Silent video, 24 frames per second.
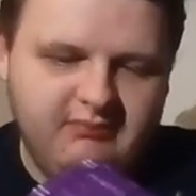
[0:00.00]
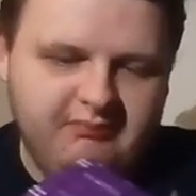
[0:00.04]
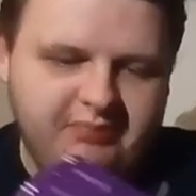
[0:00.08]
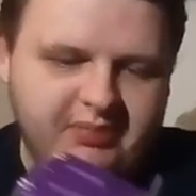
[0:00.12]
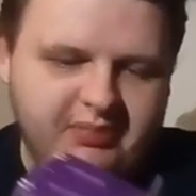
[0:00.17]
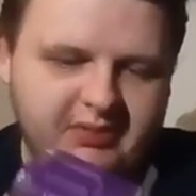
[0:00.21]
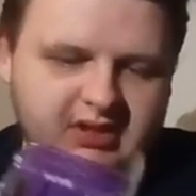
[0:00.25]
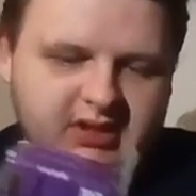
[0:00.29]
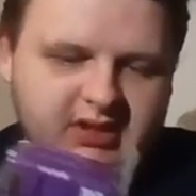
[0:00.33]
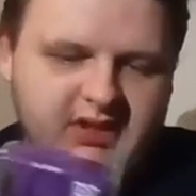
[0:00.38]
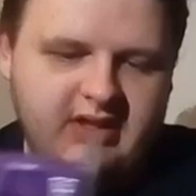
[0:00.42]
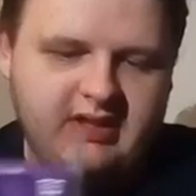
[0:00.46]

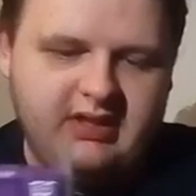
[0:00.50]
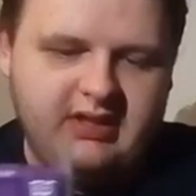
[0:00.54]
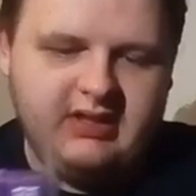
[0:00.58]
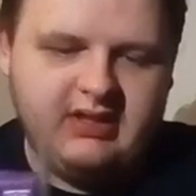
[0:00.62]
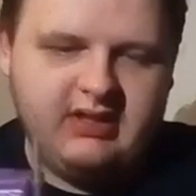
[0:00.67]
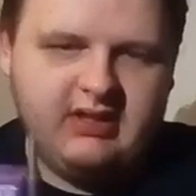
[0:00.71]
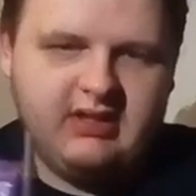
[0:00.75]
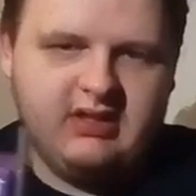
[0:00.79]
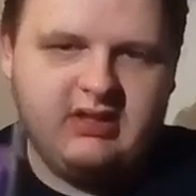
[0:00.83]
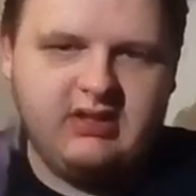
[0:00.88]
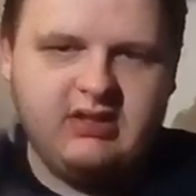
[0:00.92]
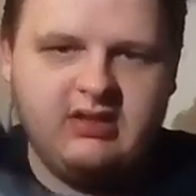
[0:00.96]
but
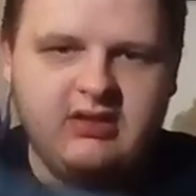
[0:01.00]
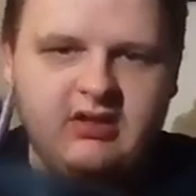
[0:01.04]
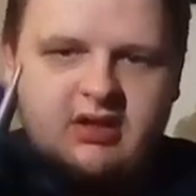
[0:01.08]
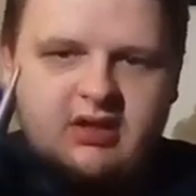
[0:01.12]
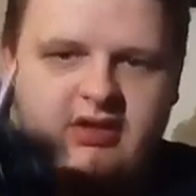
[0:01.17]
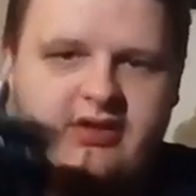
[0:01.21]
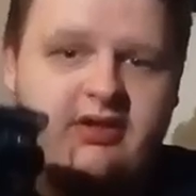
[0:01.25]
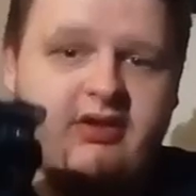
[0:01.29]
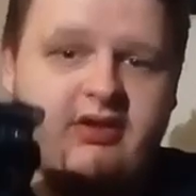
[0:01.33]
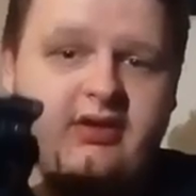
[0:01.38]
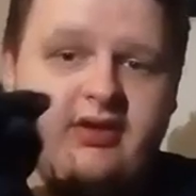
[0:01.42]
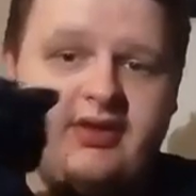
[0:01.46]
other
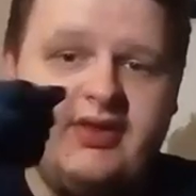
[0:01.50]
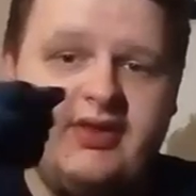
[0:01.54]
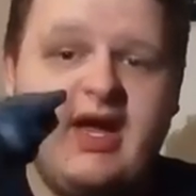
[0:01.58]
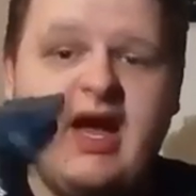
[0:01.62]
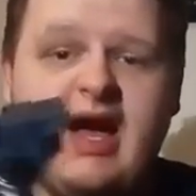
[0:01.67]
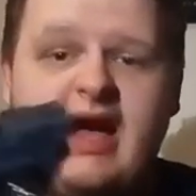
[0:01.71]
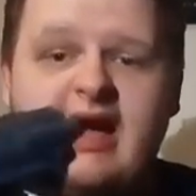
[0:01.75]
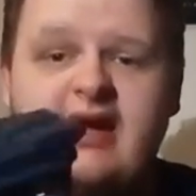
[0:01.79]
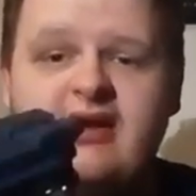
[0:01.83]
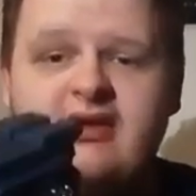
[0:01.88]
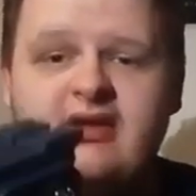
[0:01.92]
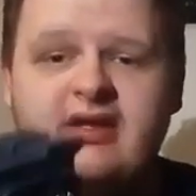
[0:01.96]
than
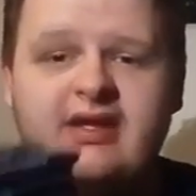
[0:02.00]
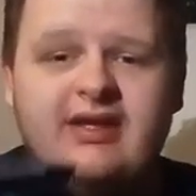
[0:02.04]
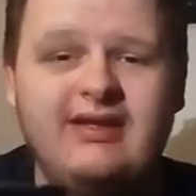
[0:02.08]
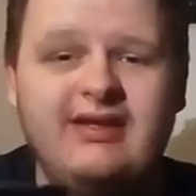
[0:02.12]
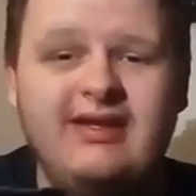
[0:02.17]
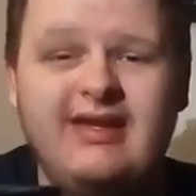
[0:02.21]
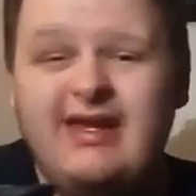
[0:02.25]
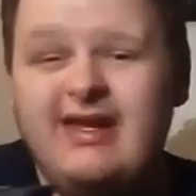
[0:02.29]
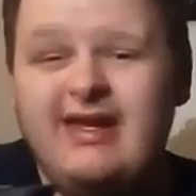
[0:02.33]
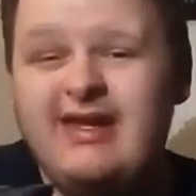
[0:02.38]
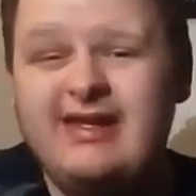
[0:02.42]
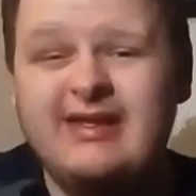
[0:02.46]
that, it
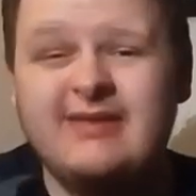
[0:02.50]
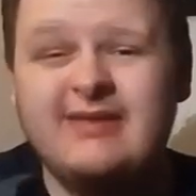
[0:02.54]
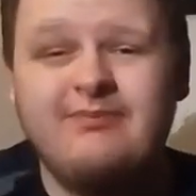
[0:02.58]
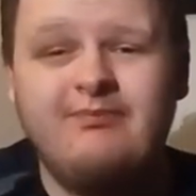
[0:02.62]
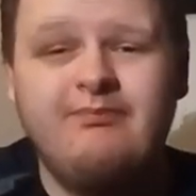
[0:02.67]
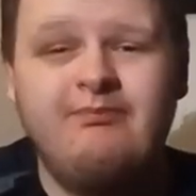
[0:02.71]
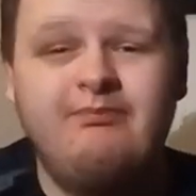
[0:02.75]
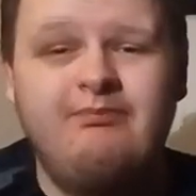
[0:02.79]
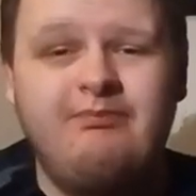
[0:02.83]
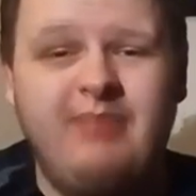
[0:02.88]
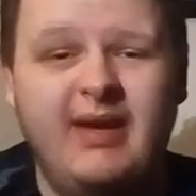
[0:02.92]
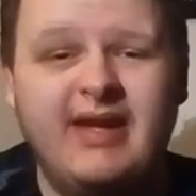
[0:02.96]
is
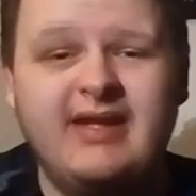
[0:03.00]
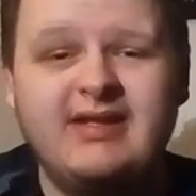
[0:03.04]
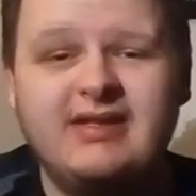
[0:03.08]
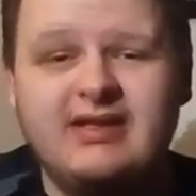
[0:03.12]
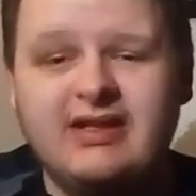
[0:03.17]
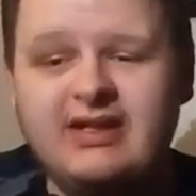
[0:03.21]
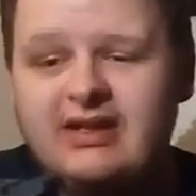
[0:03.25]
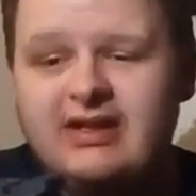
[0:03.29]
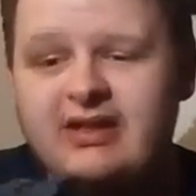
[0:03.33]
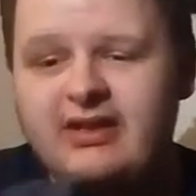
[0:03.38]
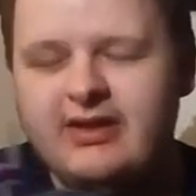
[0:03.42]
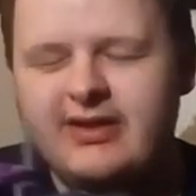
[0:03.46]

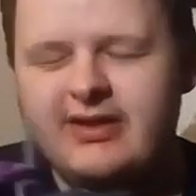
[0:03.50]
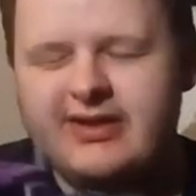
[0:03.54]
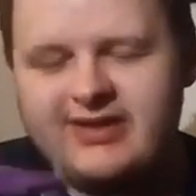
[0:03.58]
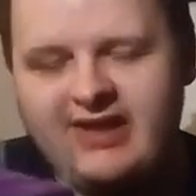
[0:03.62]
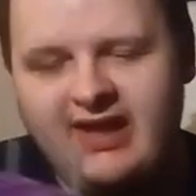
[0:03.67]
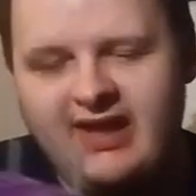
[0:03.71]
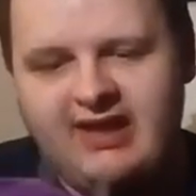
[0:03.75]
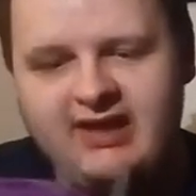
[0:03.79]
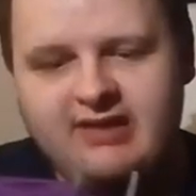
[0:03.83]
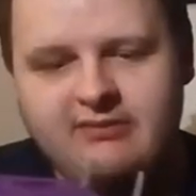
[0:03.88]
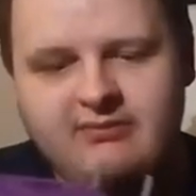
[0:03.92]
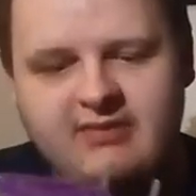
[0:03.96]
basically the
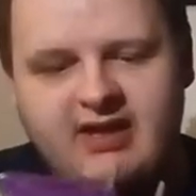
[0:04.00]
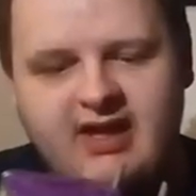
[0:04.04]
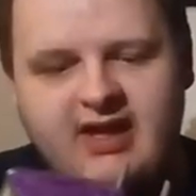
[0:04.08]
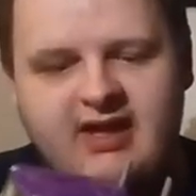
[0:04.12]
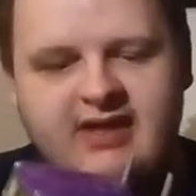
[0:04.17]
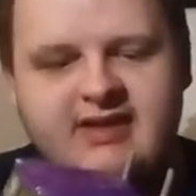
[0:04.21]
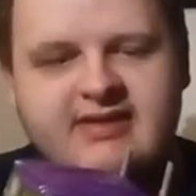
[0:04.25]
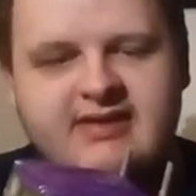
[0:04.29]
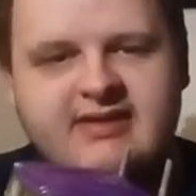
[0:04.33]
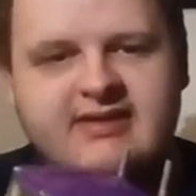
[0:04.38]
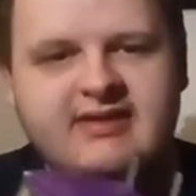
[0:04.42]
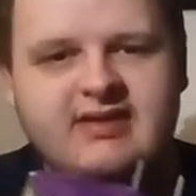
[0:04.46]
same
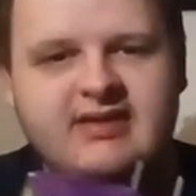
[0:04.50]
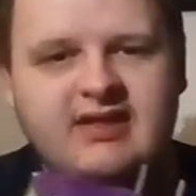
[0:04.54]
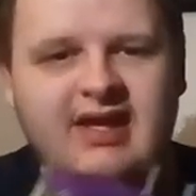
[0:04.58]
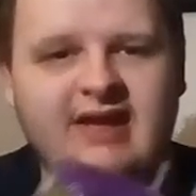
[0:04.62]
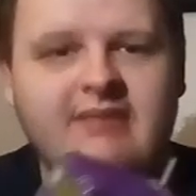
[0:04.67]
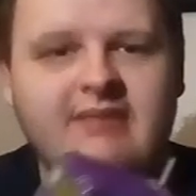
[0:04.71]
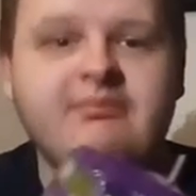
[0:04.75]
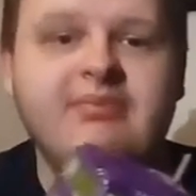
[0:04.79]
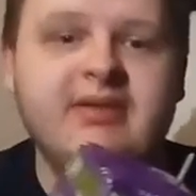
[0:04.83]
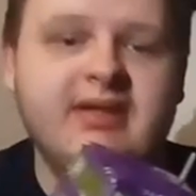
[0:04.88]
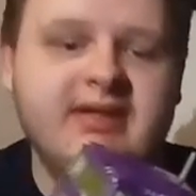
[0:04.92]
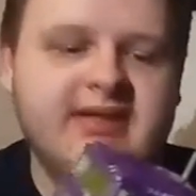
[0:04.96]
as
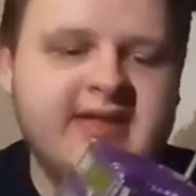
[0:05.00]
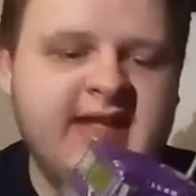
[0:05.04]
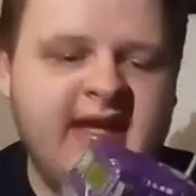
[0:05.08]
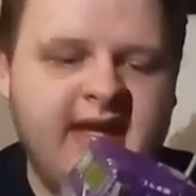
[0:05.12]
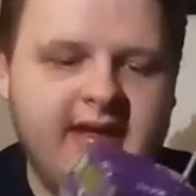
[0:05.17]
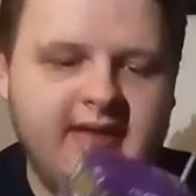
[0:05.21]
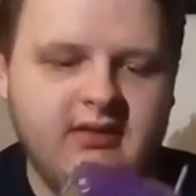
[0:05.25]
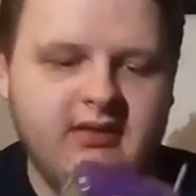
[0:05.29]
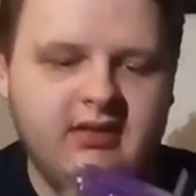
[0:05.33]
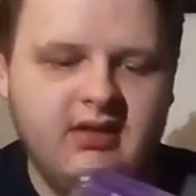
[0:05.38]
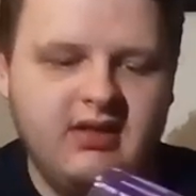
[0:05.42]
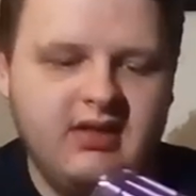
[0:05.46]

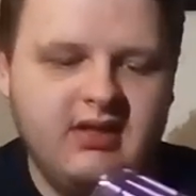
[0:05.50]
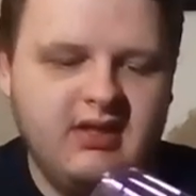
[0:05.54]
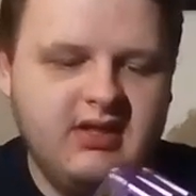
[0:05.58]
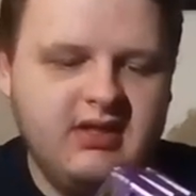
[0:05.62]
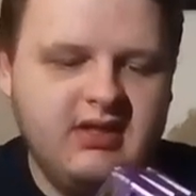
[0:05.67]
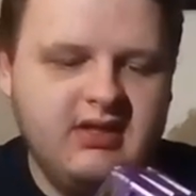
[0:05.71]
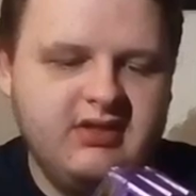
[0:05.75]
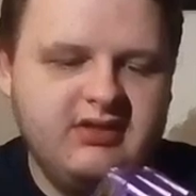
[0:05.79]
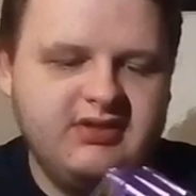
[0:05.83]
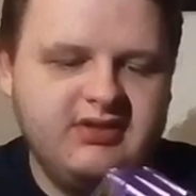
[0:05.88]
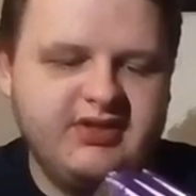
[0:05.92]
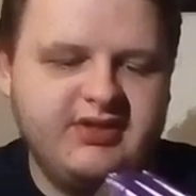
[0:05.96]
MP10,
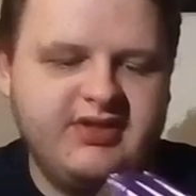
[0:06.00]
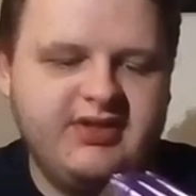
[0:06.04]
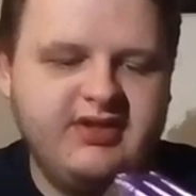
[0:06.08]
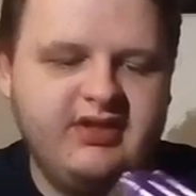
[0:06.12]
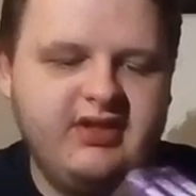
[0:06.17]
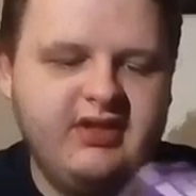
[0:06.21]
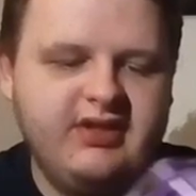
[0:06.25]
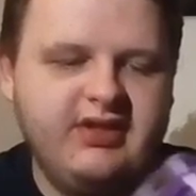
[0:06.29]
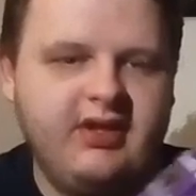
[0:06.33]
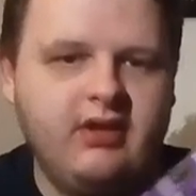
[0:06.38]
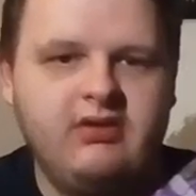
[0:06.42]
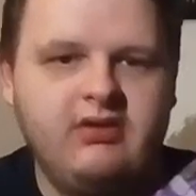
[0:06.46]
just
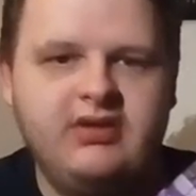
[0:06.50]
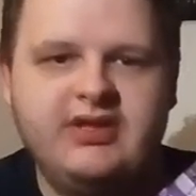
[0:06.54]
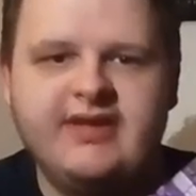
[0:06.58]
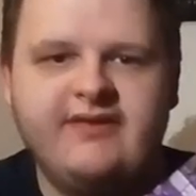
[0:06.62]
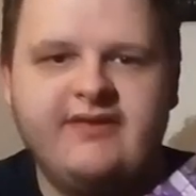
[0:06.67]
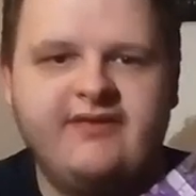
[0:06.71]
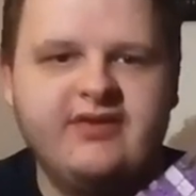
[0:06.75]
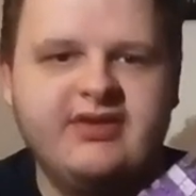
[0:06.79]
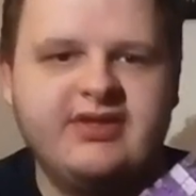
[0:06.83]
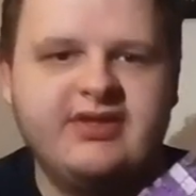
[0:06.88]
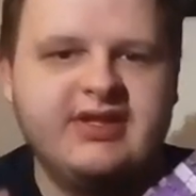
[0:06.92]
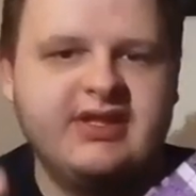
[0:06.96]
the only
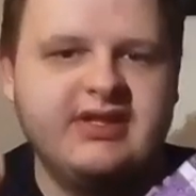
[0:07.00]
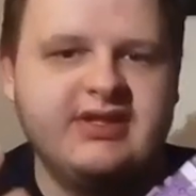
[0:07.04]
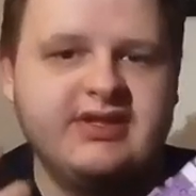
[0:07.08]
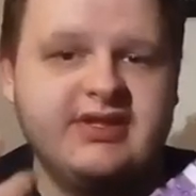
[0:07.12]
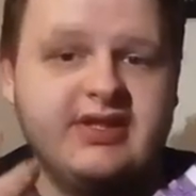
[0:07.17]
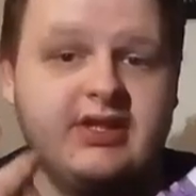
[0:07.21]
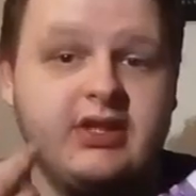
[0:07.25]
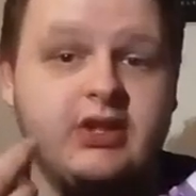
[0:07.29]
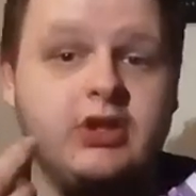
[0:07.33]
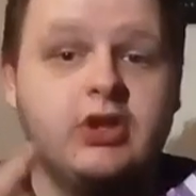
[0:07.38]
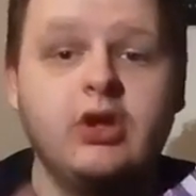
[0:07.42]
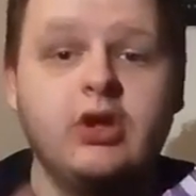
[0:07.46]
difference is
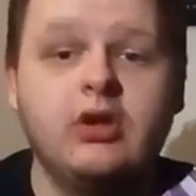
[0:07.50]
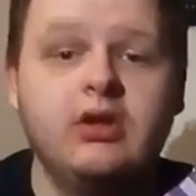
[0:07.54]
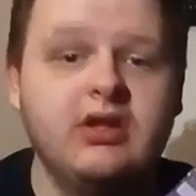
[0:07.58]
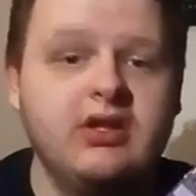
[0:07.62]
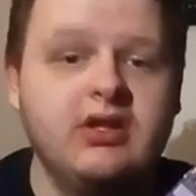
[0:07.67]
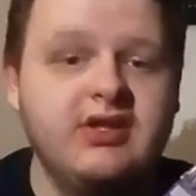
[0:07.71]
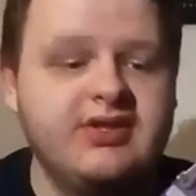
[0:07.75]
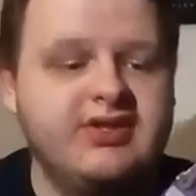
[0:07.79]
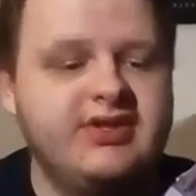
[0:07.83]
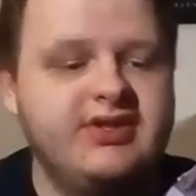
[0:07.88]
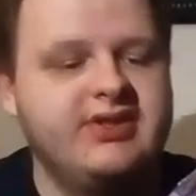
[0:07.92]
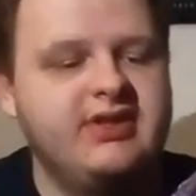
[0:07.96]
the
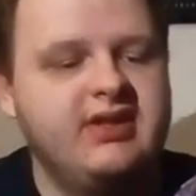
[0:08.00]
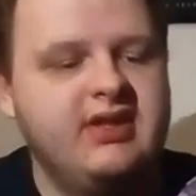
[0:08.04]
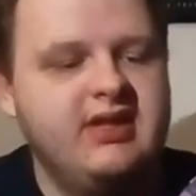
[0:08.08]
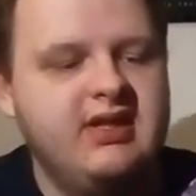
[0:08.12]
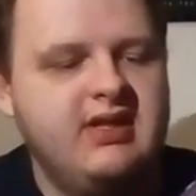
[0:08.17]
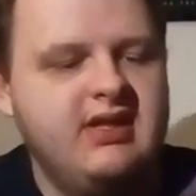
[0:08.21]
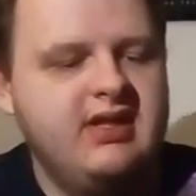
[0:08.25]
colours.